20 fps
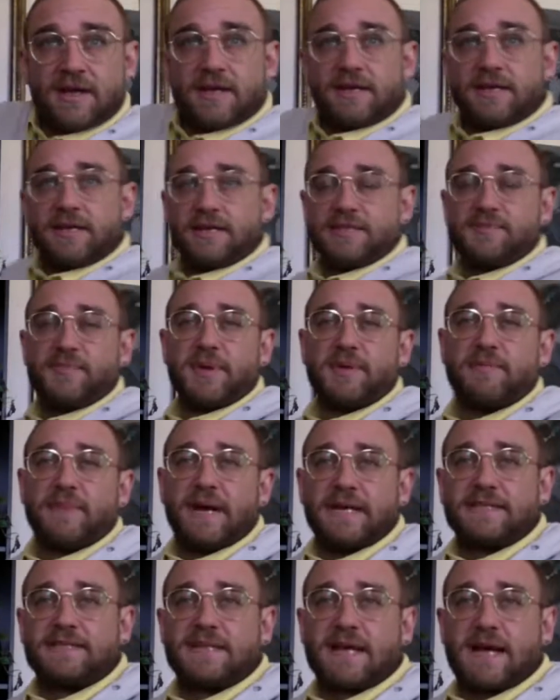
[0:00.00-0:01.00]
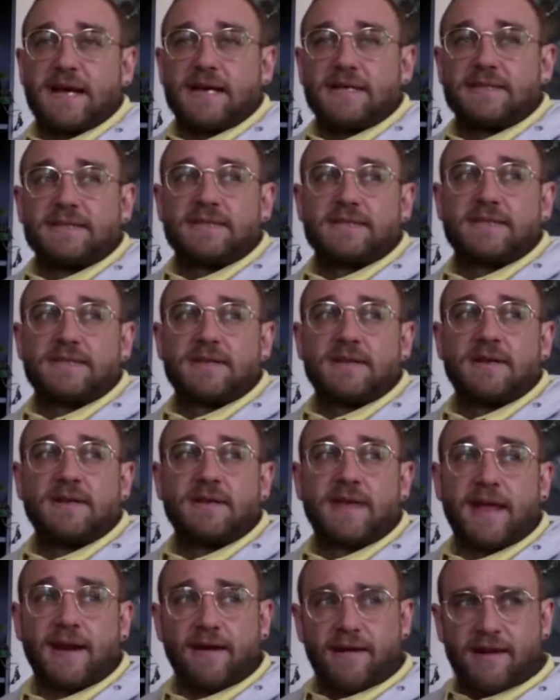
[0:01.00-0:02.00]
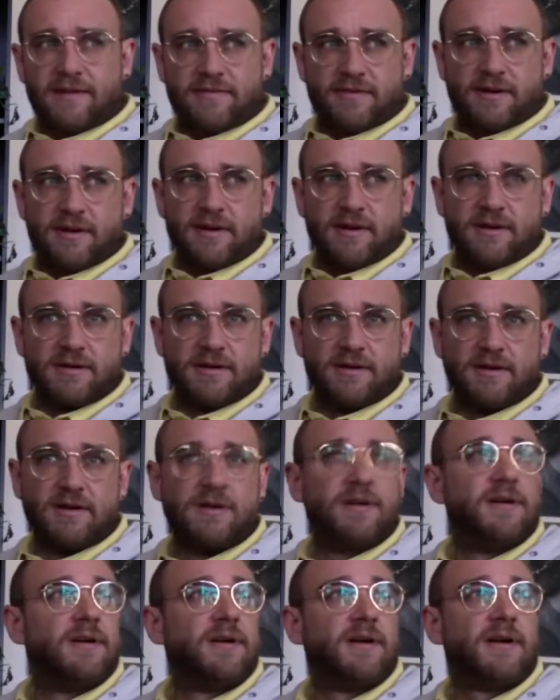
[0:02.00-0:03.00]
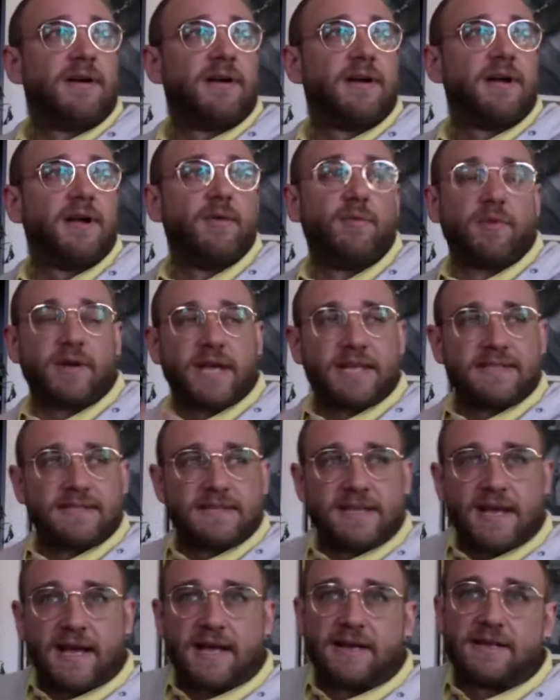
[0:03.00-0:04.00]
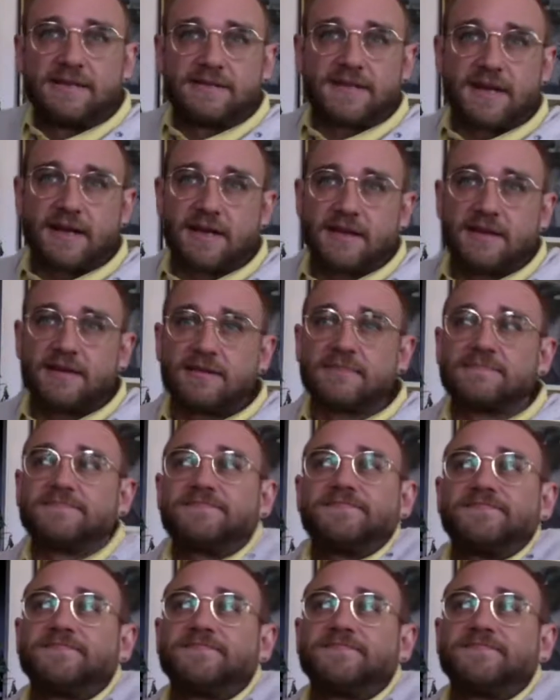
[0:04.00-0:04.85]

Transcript: he's been my dad's caregiver, and we'll get to that in a second.